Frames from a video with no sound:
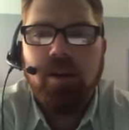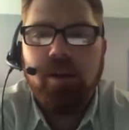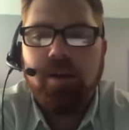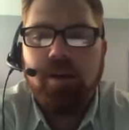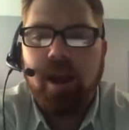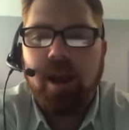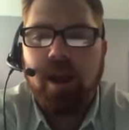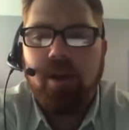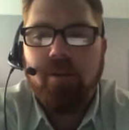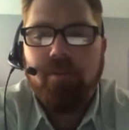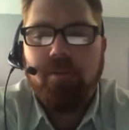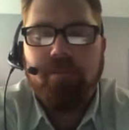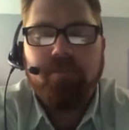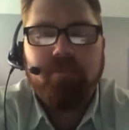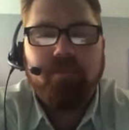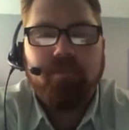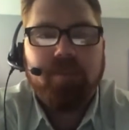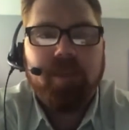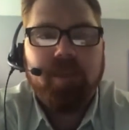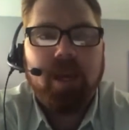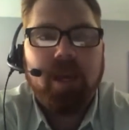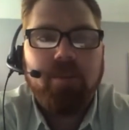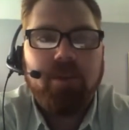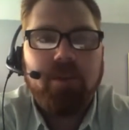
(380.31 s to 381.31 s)
Now
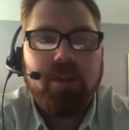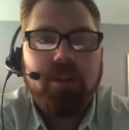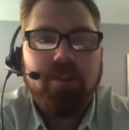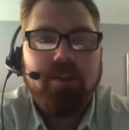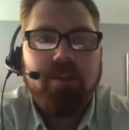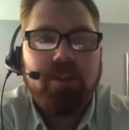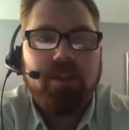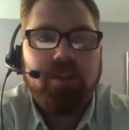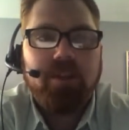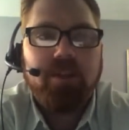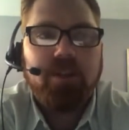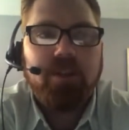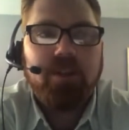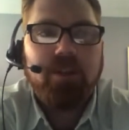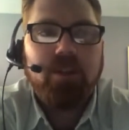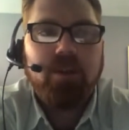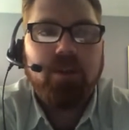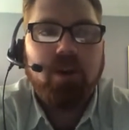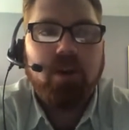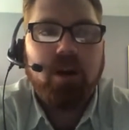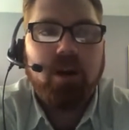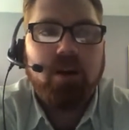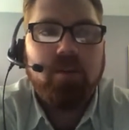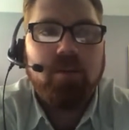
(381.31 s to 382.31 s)
that brings us
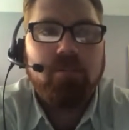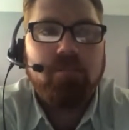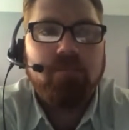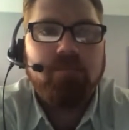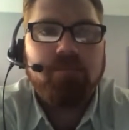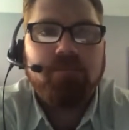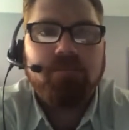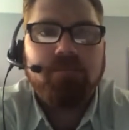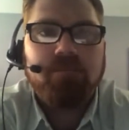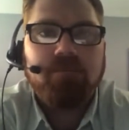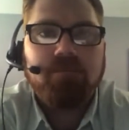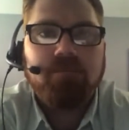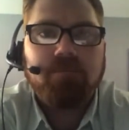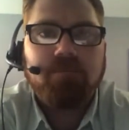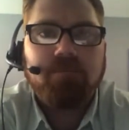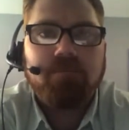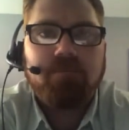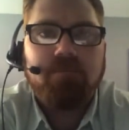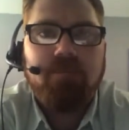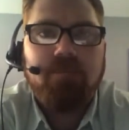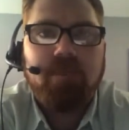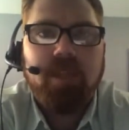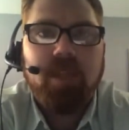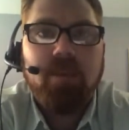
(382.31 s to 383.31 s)
to um,
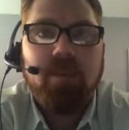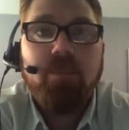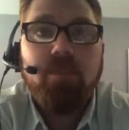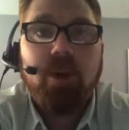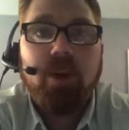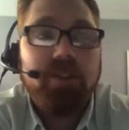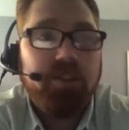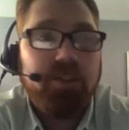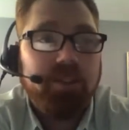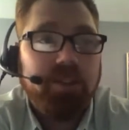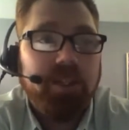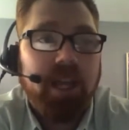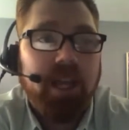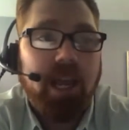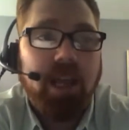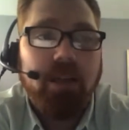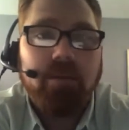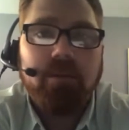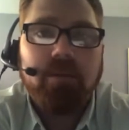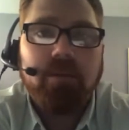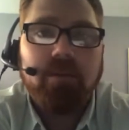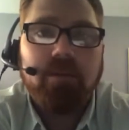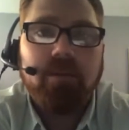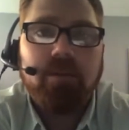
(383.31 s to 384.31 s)
present day
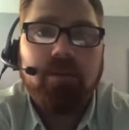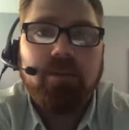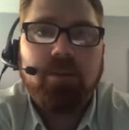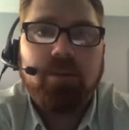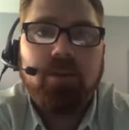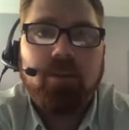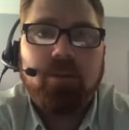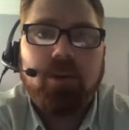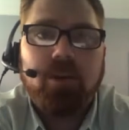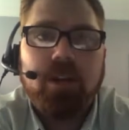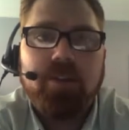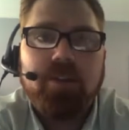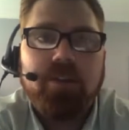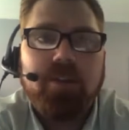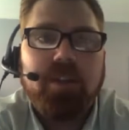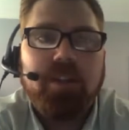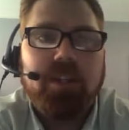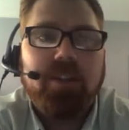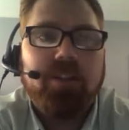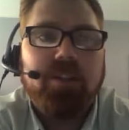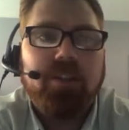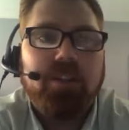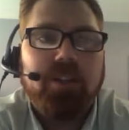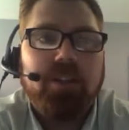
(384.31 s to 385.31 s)
so present
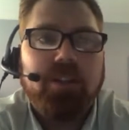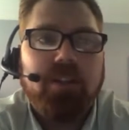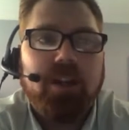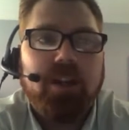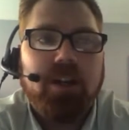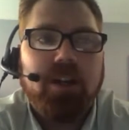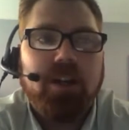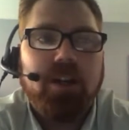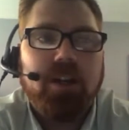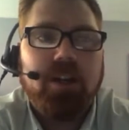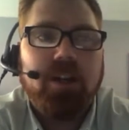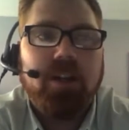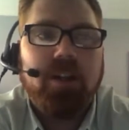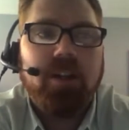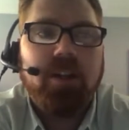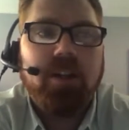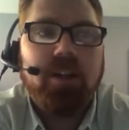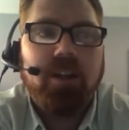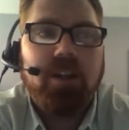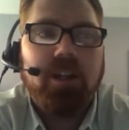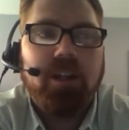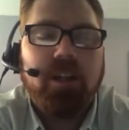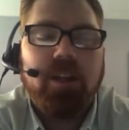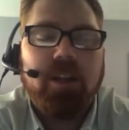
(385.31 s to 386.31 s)
day Trinitarian
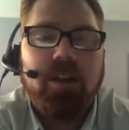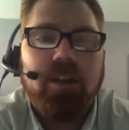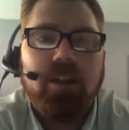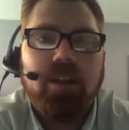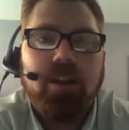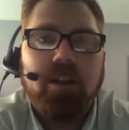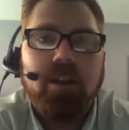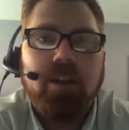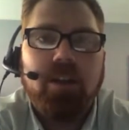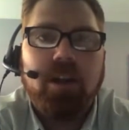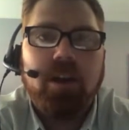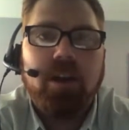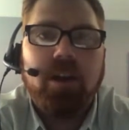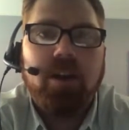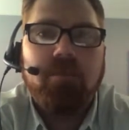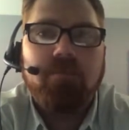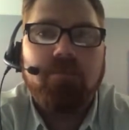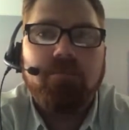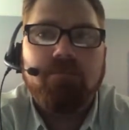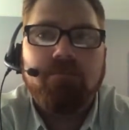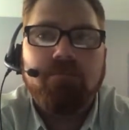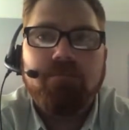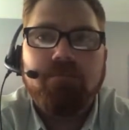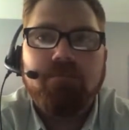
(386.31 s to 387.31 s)
thinking,
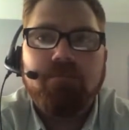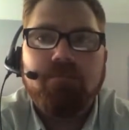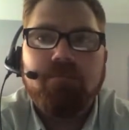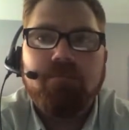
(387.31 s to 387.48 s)
um,